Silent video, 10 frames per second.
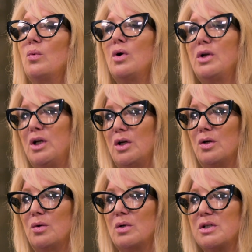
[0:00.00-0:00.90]
want
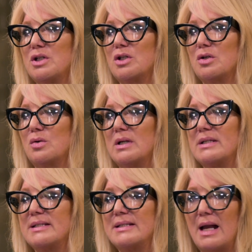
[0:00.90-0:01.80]
you to
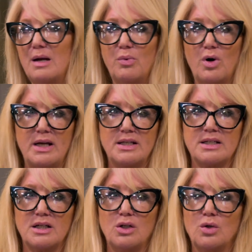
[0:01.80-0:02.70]

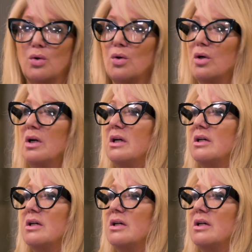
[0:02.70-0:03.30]
celebrate your